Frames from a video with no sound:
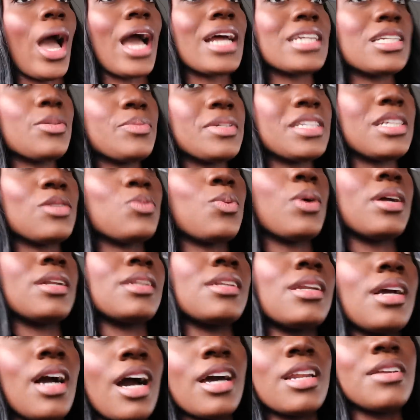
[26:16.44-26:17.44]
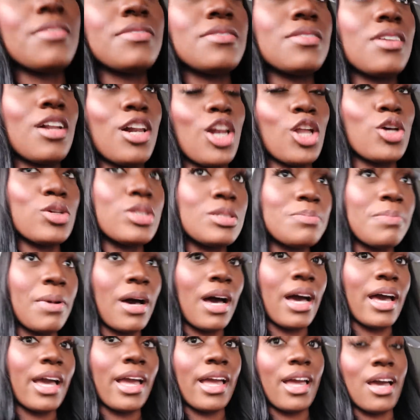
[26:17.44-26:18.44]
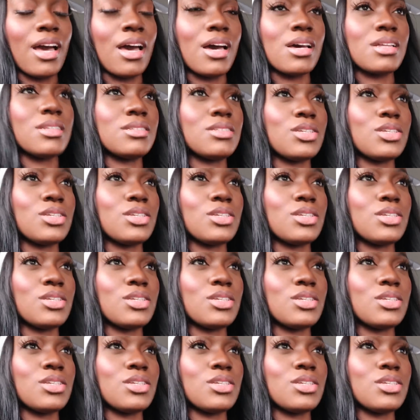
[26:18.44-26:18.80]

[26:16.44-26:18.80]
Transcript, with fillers: actually we did one kind of close by uh,